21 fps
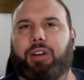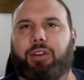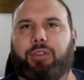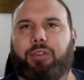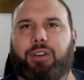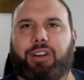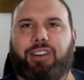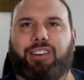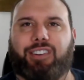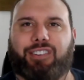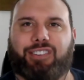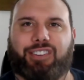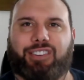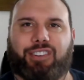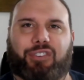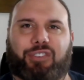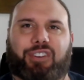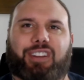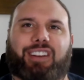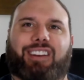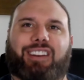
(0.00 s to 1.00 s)
what you're
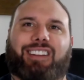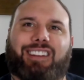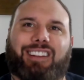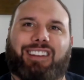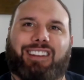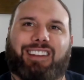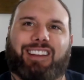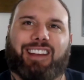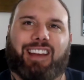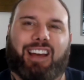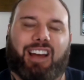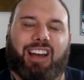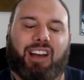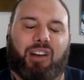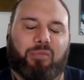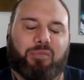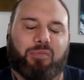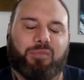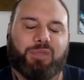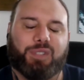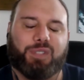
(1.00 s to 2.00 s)
doing.
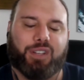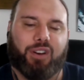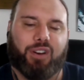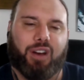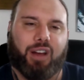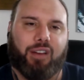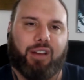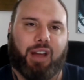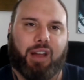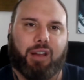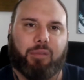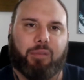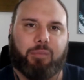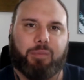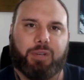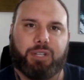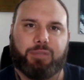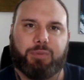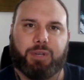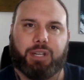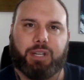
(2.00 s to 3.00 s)
Um, so I, I
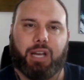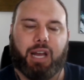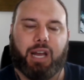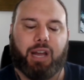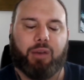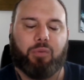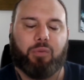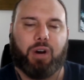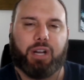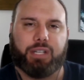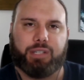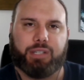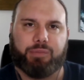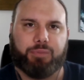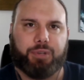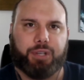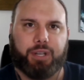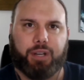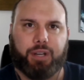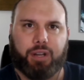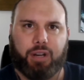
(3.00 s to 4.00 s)
just because I'd watched some
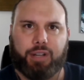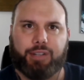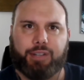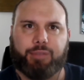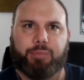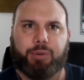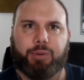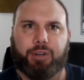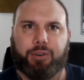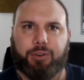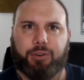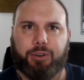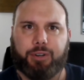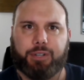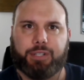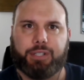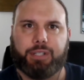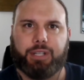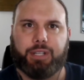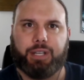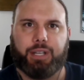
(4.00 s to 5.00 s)
really good
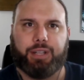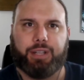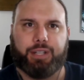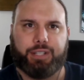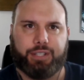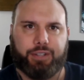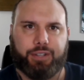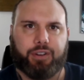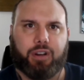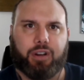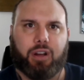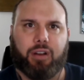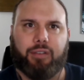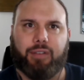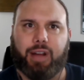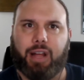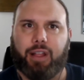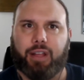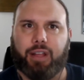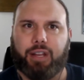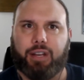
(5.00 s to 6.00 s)
entrepreneurs in the Silicon
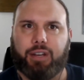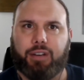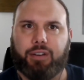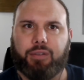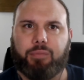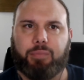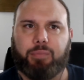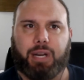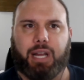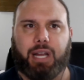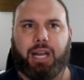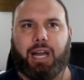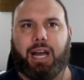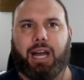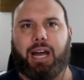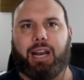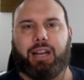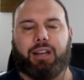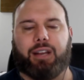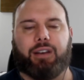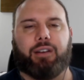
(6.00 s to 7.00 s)
Valley, but I mm-hmm.
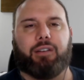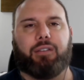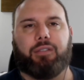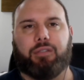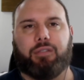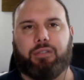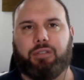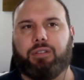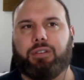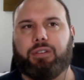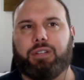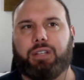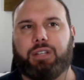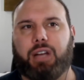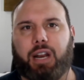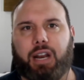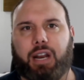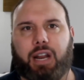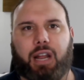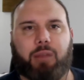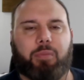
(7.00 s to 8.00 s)
hadn't
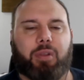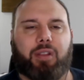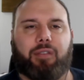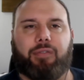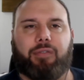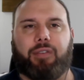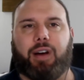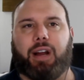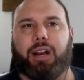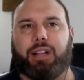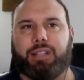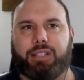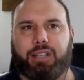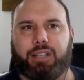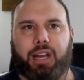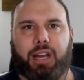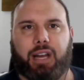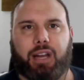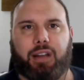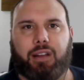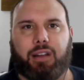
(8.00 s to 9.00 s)
done it. I'd been the finance
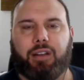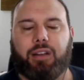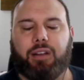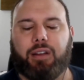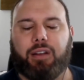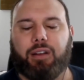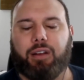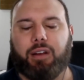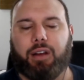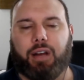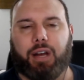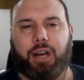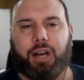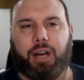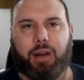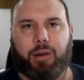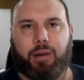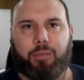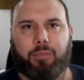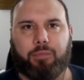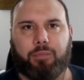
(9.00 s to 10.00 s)
guy.
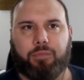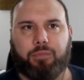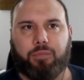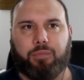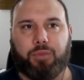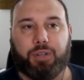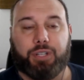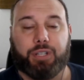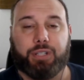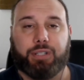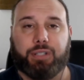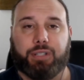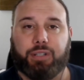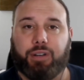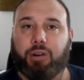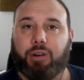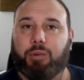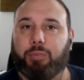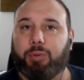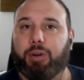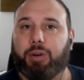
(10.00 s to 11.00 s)
Um, which is you
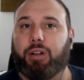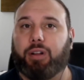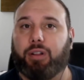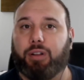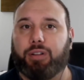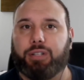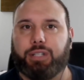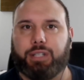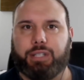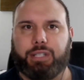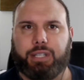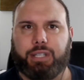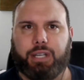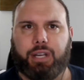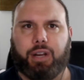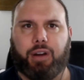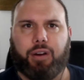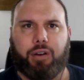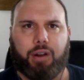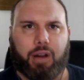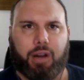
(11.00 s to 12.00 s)
know you're pretty close to the
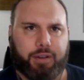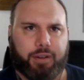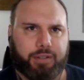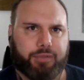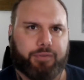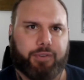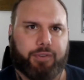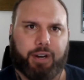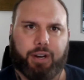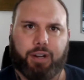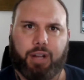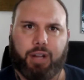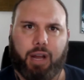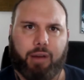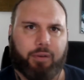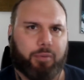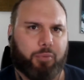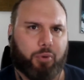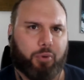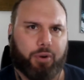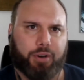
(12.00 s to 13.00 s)
CEO, and I was very I
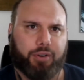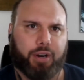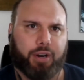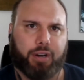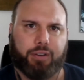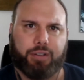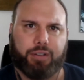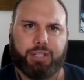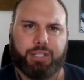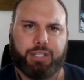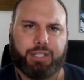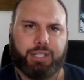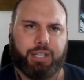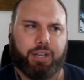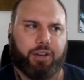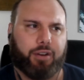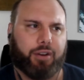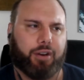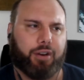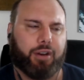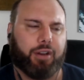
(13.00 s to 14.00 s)
reported directly to
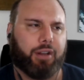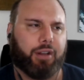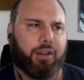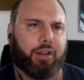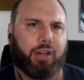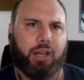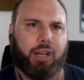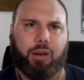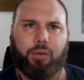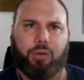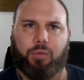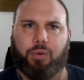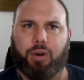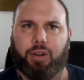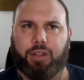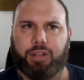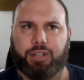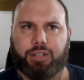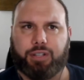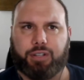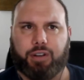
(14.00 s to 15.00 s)
CEO in mm mm-hmm. one
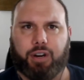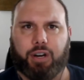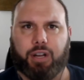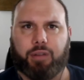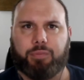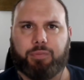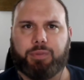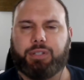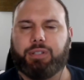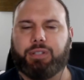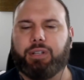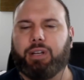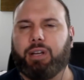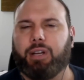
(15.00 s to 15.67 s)
of the startups,